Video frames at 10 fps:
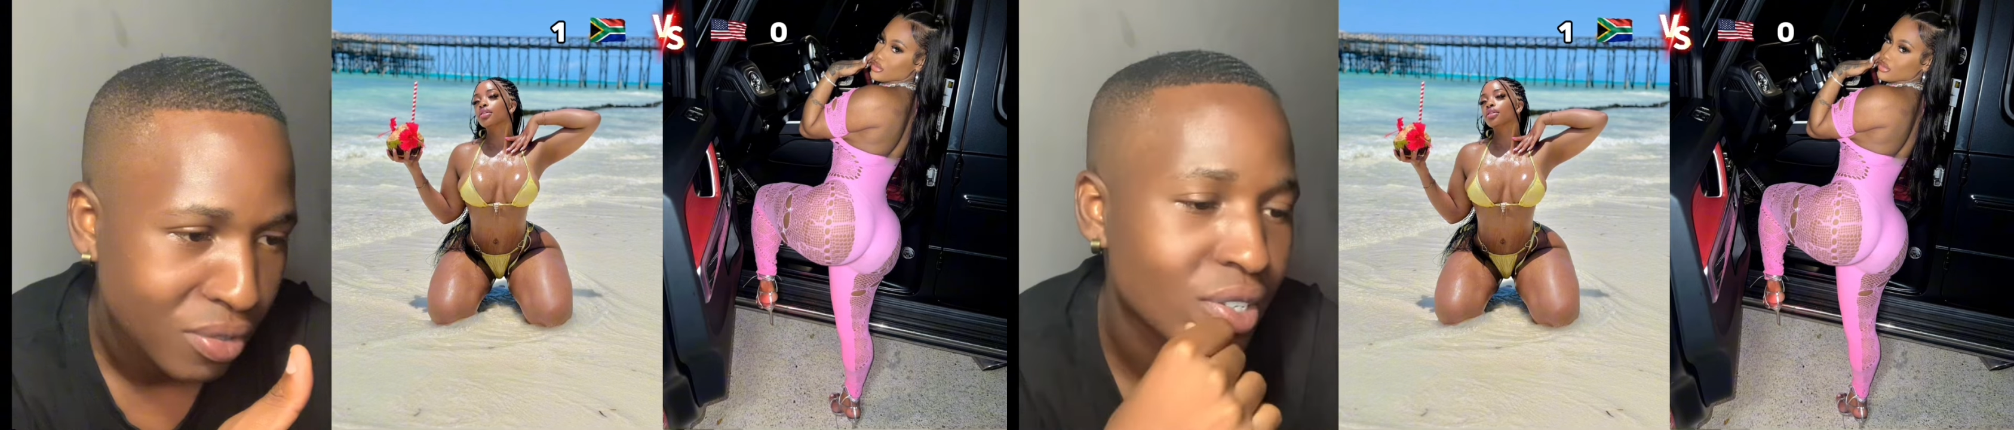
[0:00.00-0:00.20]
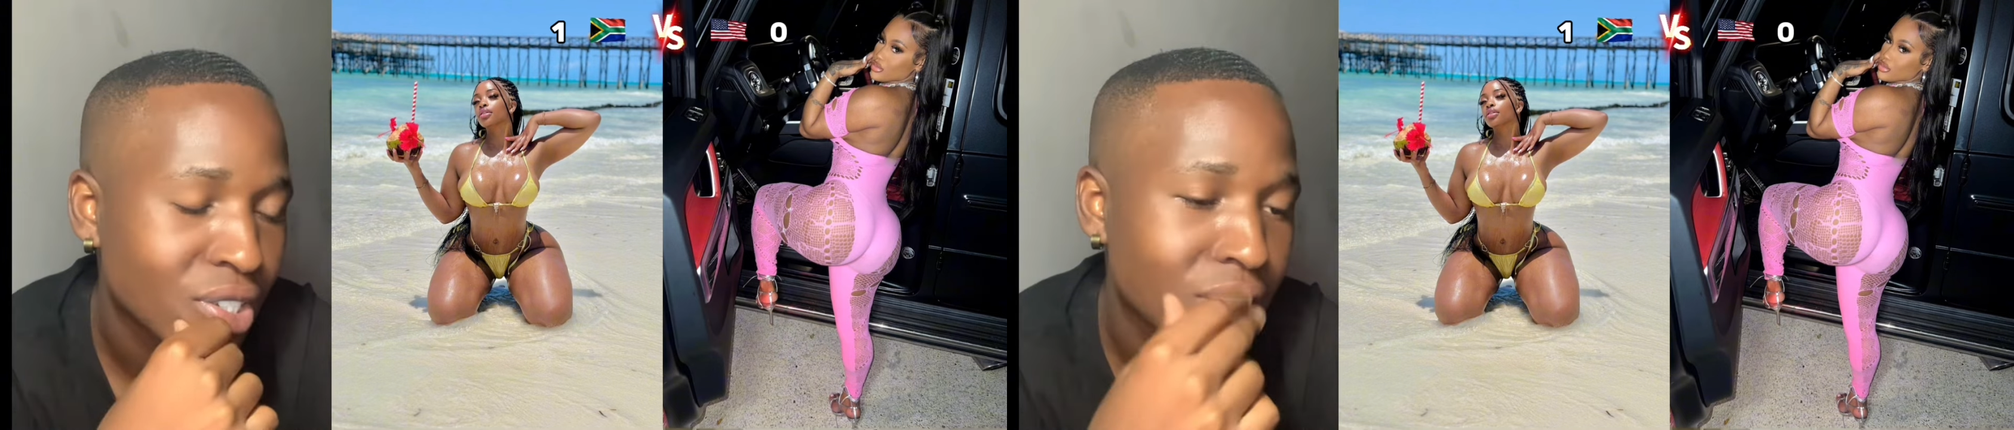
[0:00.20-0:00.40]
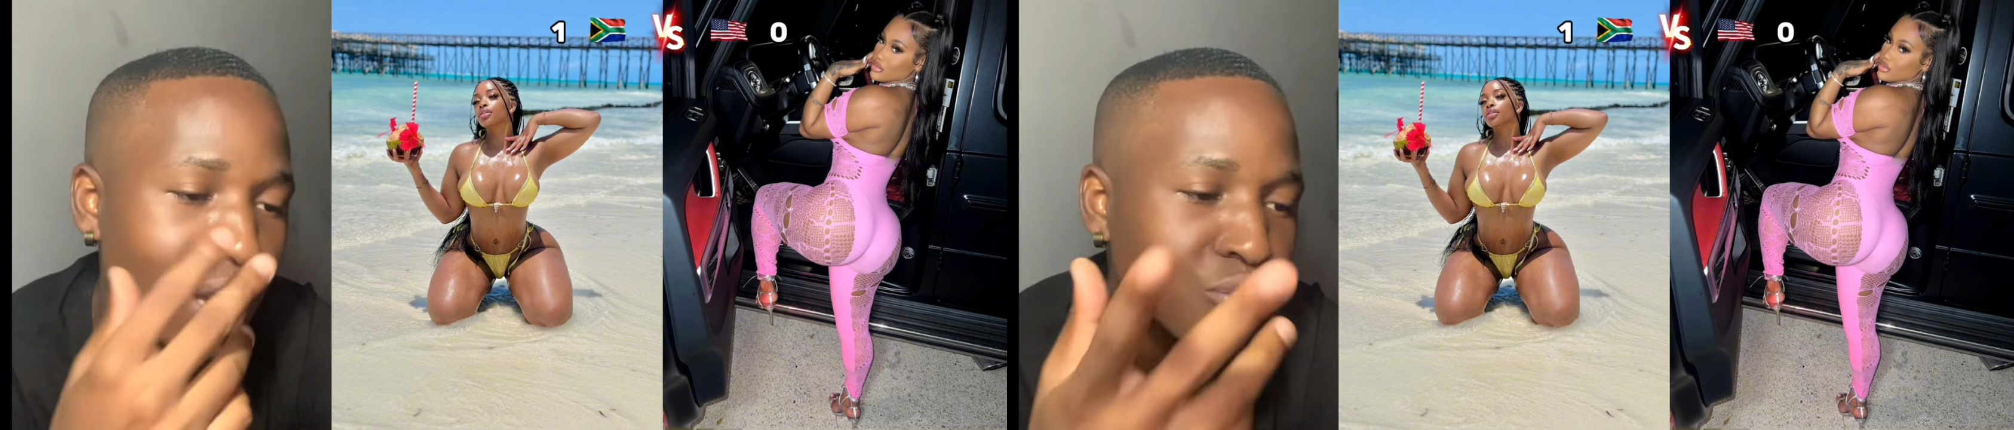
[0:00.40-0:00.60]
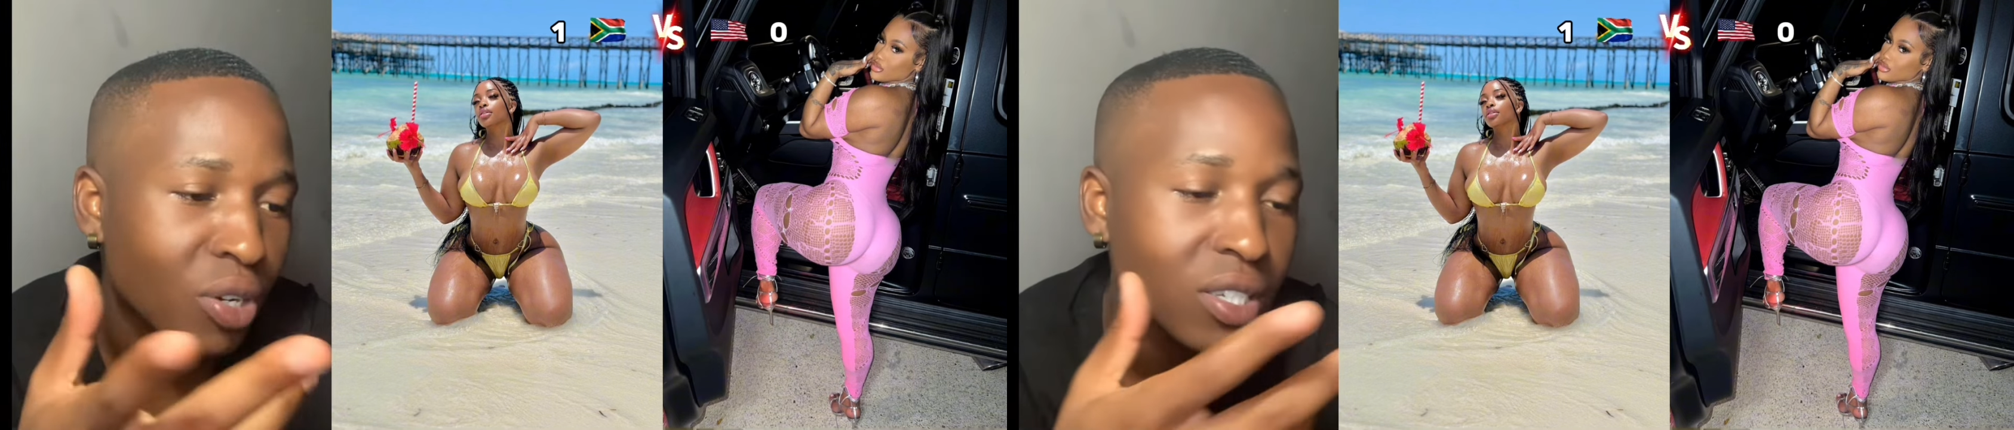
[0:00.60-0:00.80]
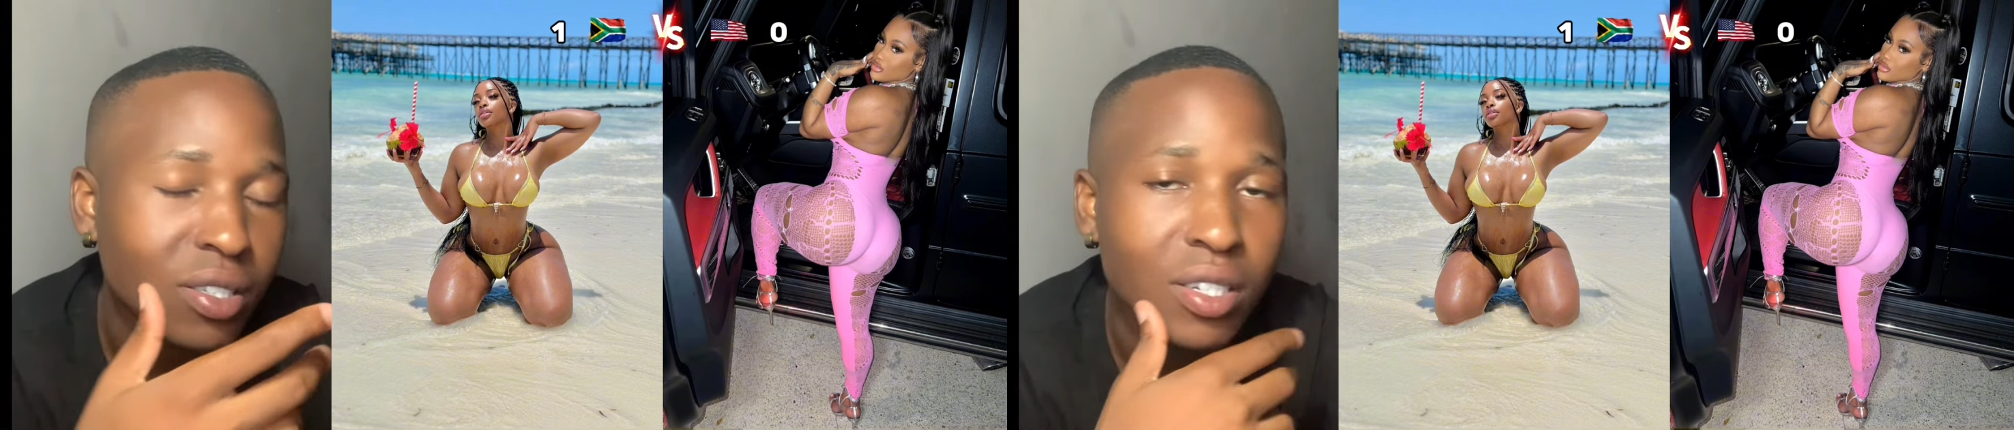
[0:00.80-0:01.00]
Just like Drake
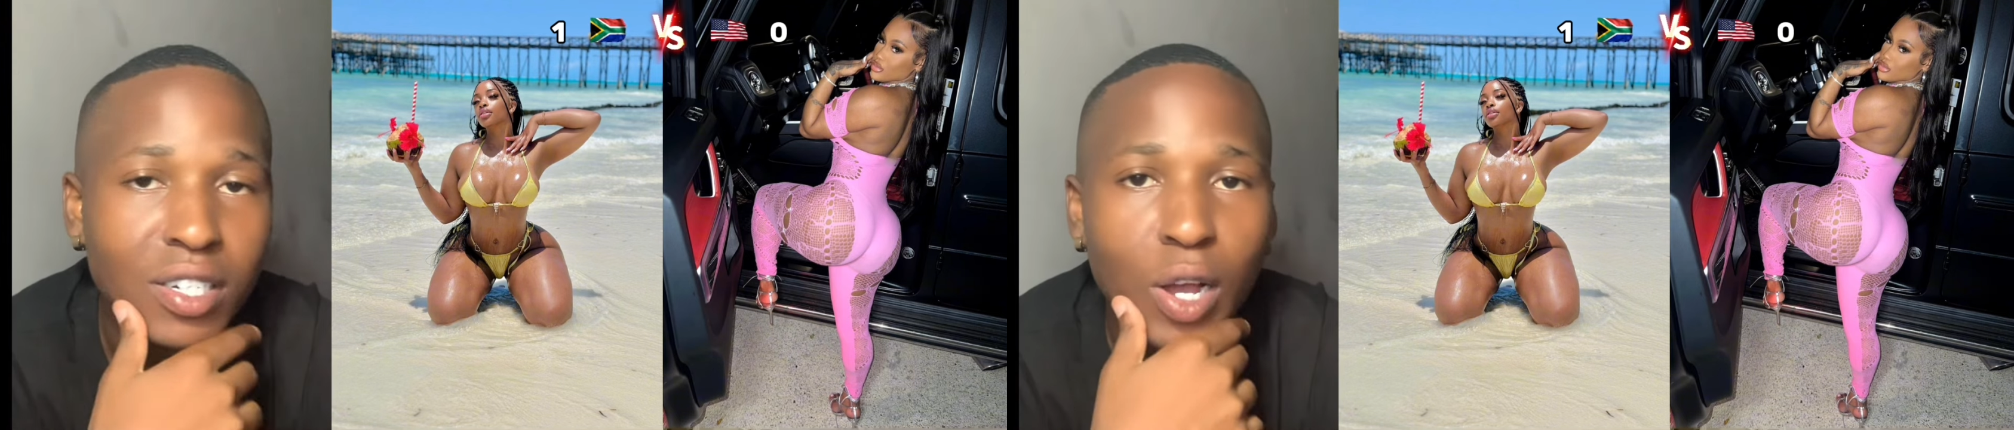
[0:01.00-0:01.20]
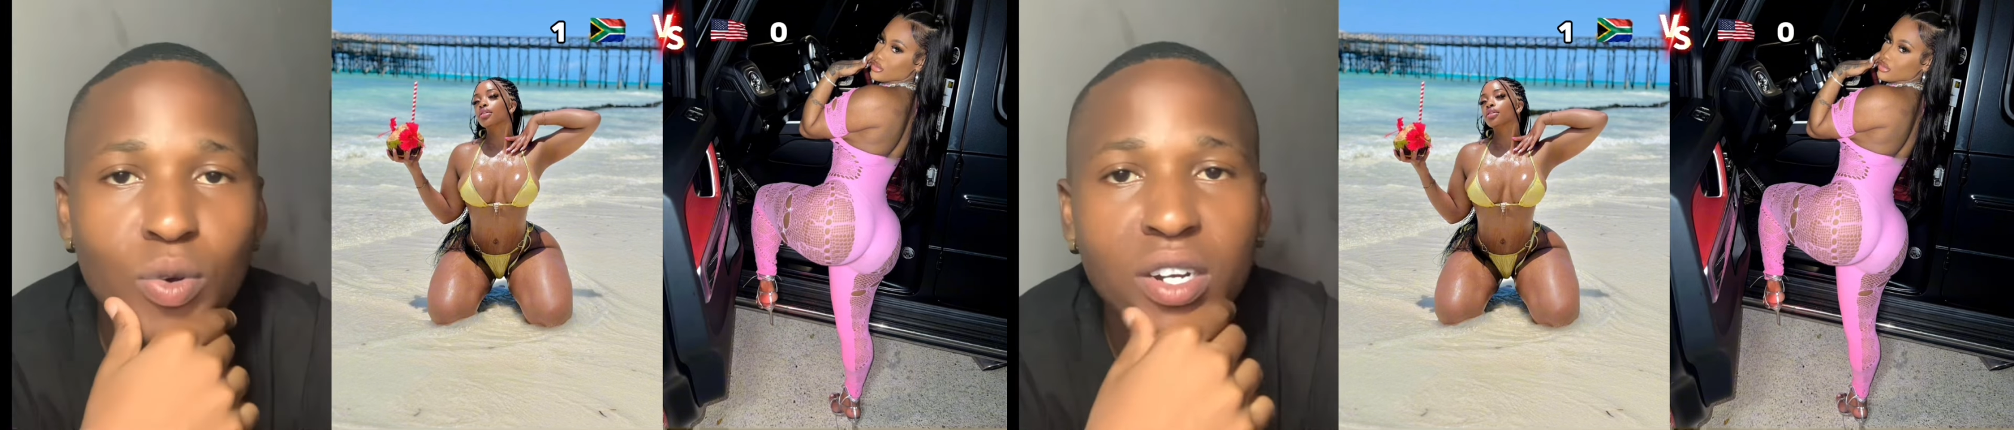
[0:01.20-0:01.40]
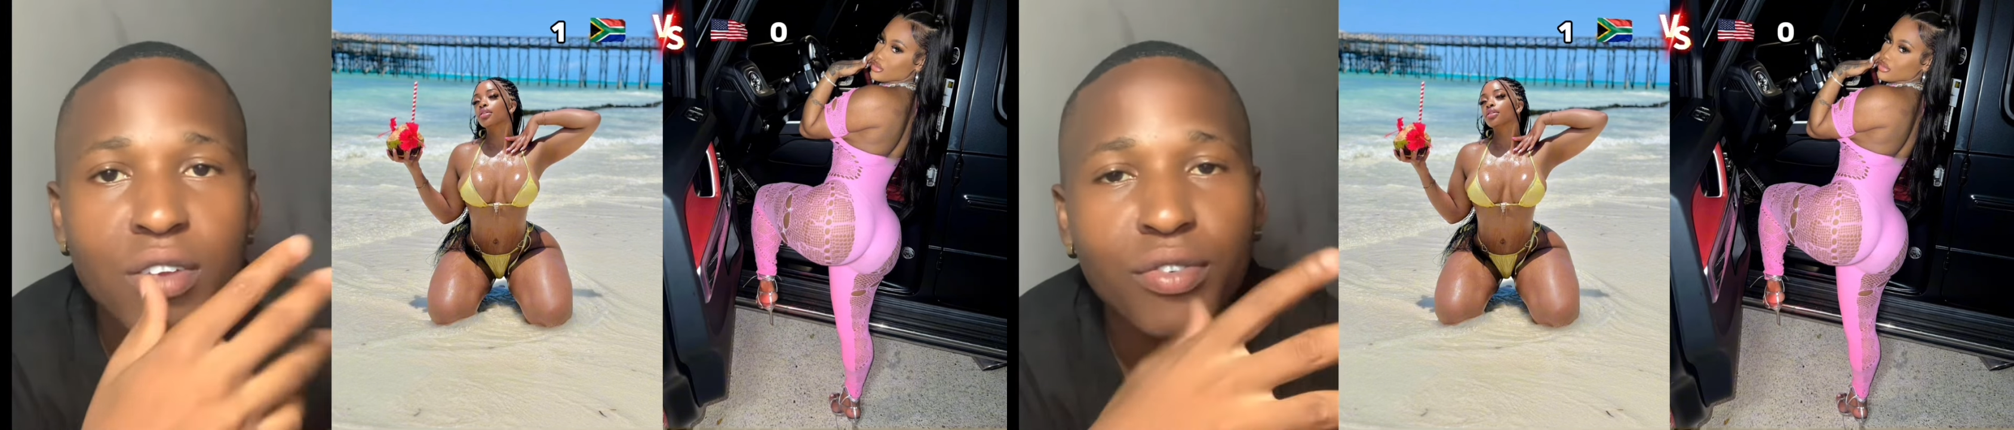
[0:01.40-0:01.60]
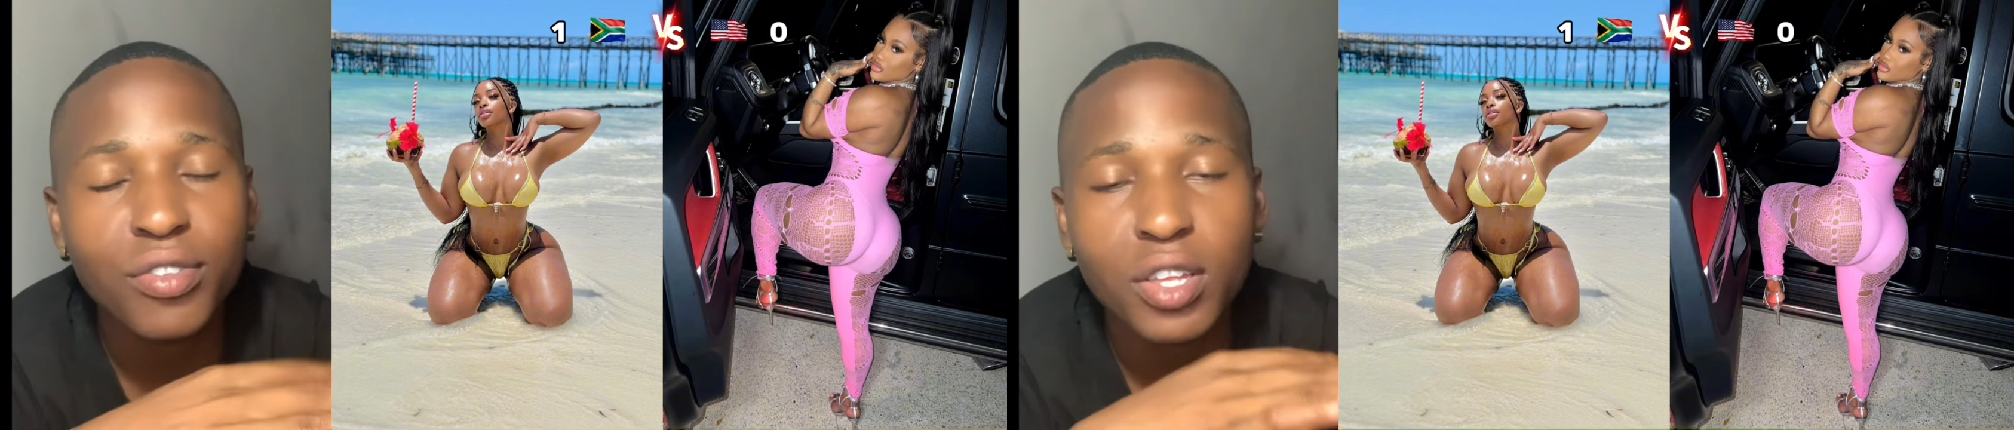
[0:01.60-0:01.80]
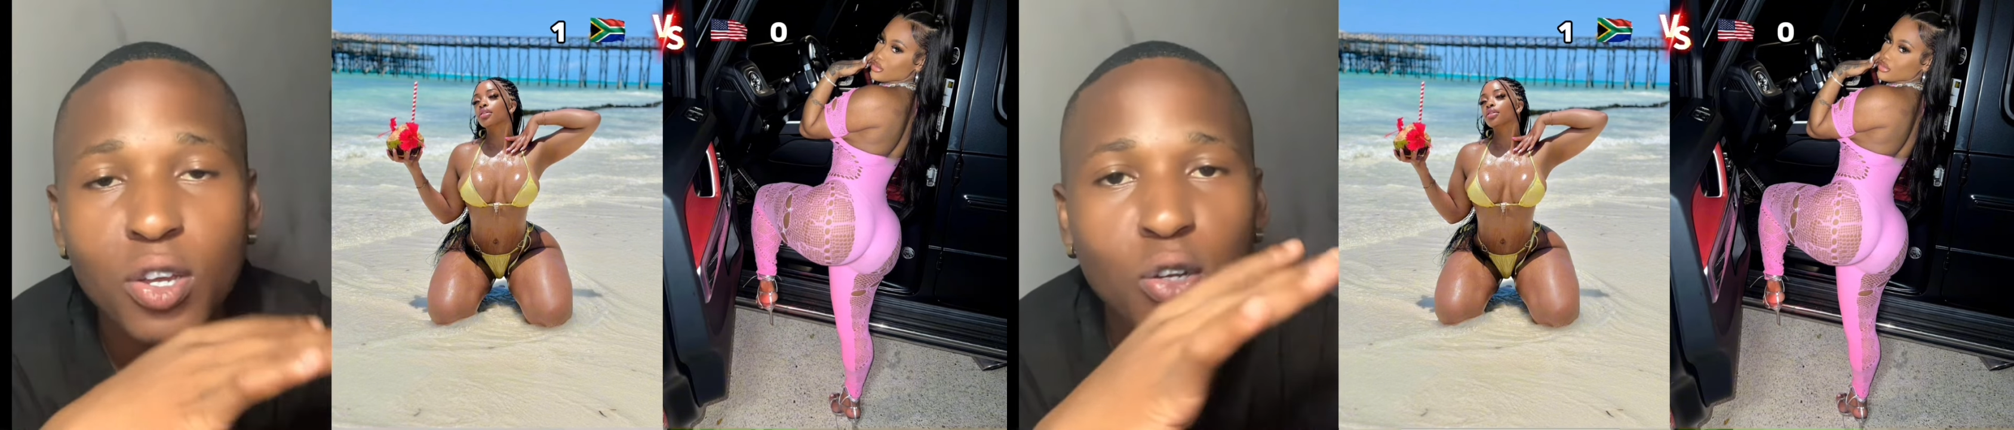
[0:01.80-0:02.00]
said, I want
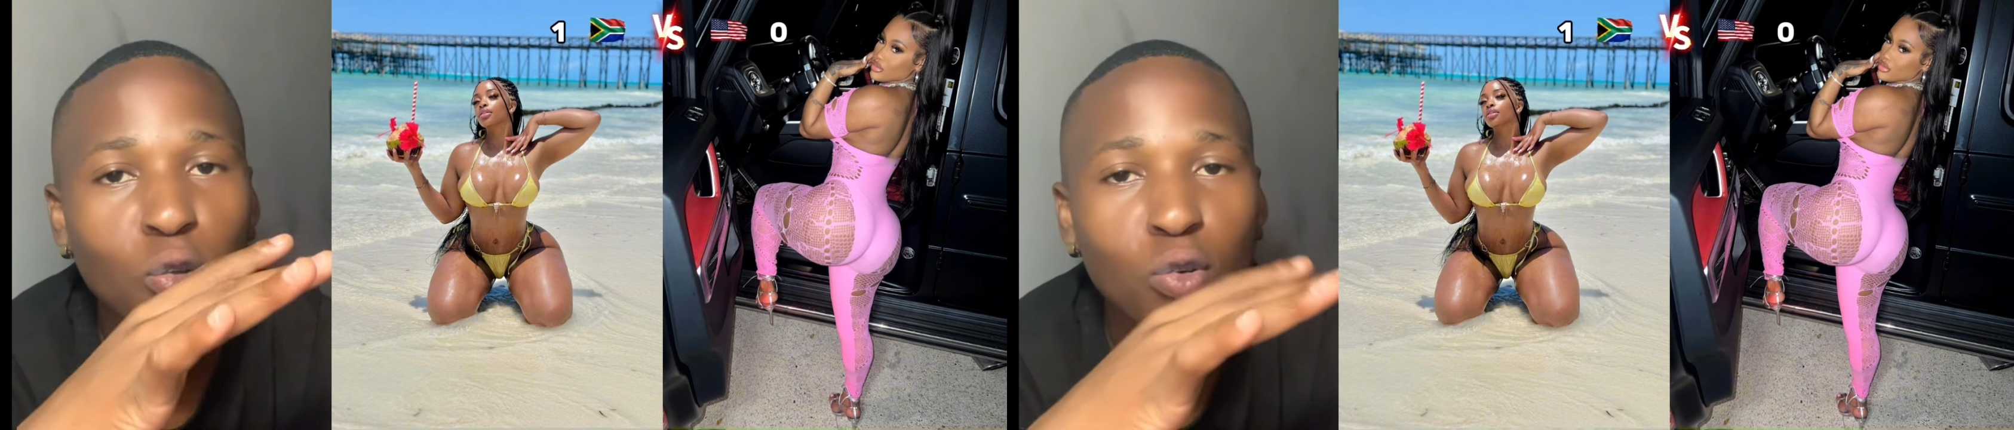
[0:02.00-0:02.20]
everything galore,